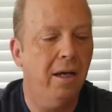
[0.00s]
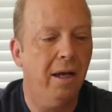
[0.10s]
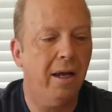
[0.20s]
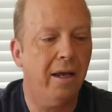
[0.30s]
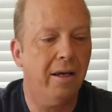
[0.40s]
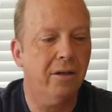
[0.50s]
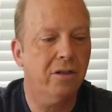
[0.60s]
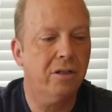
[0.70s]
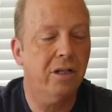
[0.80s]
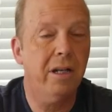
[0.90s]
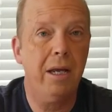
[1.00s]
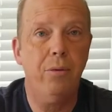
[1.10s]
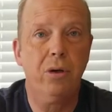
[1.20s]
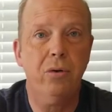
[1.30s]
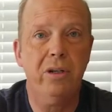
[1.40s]
And today
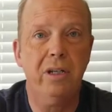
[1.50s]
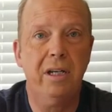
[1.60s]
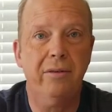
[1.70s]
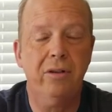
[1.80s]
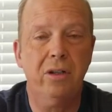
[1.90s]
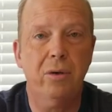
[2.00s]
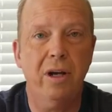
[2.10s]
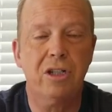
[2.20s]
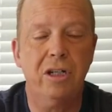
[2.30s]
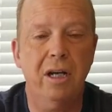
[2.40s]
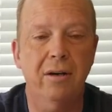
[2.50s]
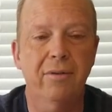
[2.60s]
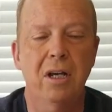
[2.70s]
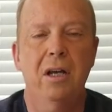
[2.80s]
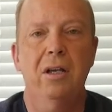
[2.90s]
we're going to cover the question
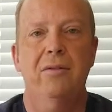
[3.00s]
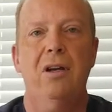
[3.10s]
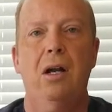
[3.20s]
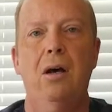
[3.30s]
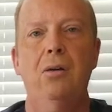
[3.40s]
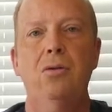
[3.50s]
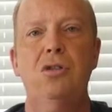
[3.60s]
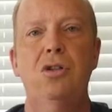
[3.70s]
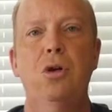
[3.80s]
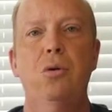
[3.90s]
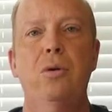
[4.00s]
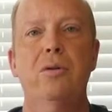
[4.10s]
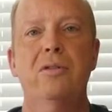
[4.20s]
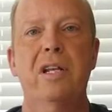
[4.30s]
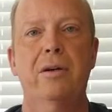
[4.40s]
of, you've got all those
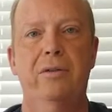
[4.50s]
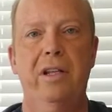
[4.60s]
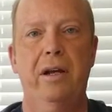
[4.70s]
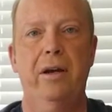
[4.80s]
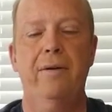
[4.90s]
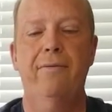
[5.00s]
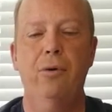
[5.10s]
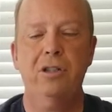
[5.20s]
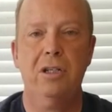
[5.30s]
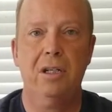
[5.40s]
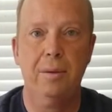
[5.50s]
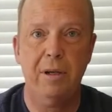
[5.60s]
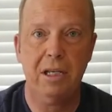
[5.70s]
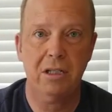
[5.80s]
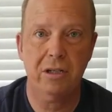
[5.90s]
gurus out there. And fortunately,
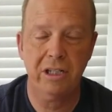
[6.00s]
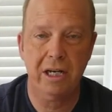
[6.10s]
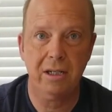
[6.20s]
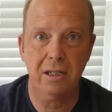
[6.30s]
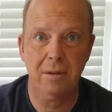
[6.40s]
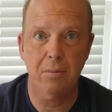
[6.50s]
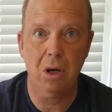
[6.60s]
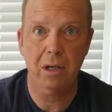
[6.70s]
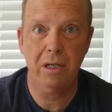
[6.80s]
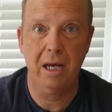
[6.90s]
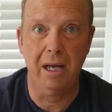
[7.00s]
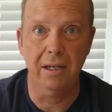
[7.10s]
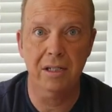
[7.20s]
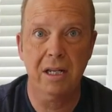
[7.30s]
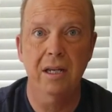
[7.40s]
because our channel isn't
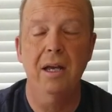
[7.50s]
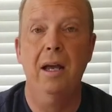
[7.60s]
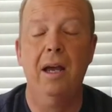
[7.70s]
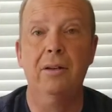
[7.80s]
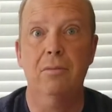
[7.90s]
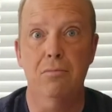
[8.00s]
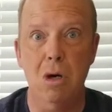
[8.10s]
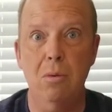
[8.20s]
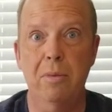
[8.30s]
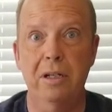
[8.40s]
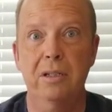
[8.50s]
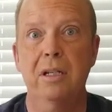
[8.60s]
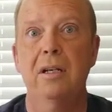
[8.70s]
monetized at the moment,